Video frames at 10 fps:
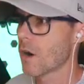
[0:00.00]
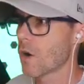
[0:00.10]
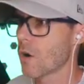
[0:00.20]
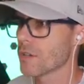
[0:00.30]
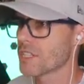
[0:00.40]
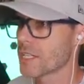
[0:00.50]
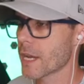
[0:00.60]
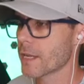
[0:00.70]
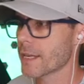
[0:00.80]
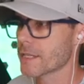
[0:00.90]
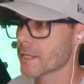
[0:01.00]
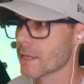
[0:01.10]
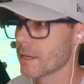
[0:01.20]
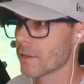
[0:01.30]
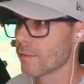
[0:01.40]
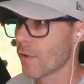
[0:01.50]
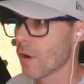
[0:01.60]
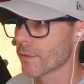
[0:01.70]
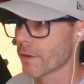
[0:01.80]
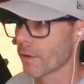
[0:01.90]
Oh, this is how you get to the
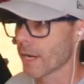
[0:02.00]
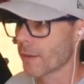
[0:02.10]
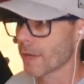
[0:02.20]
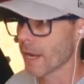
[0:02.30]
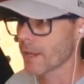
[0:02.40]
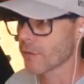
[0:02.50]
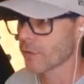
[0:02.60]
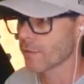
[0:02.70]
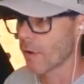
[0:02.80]
vault. Okay, I'm gonna head through the